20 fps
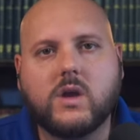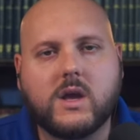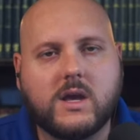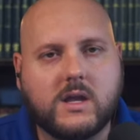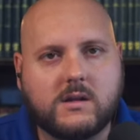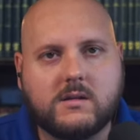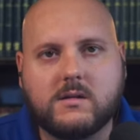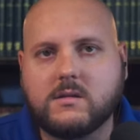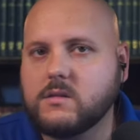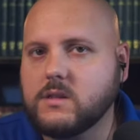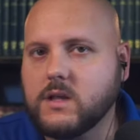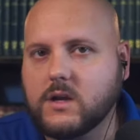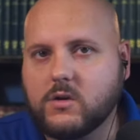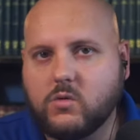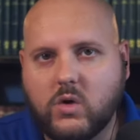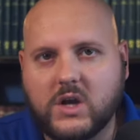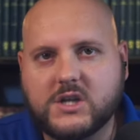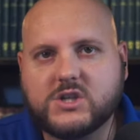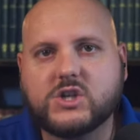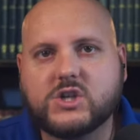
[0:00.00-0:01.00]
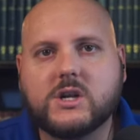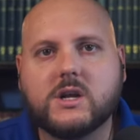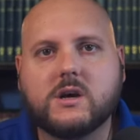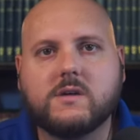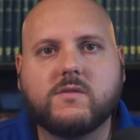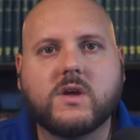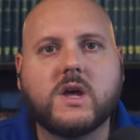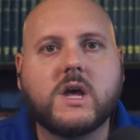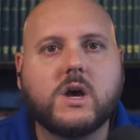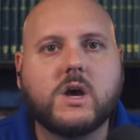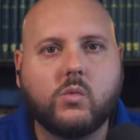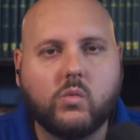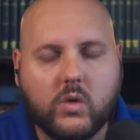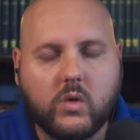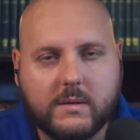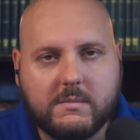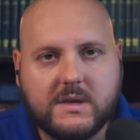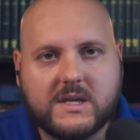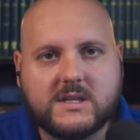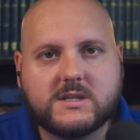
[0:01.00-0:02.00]
and the question of
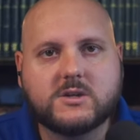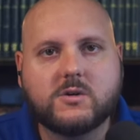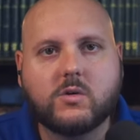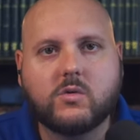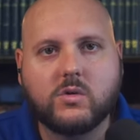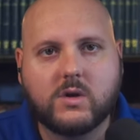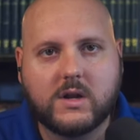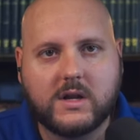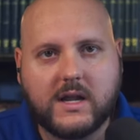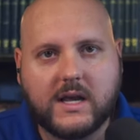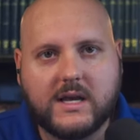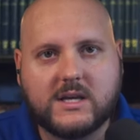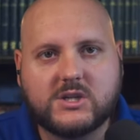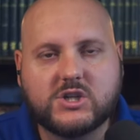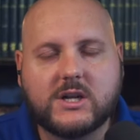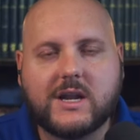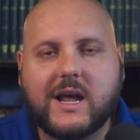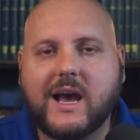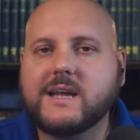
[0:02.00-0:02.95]
women's ordination,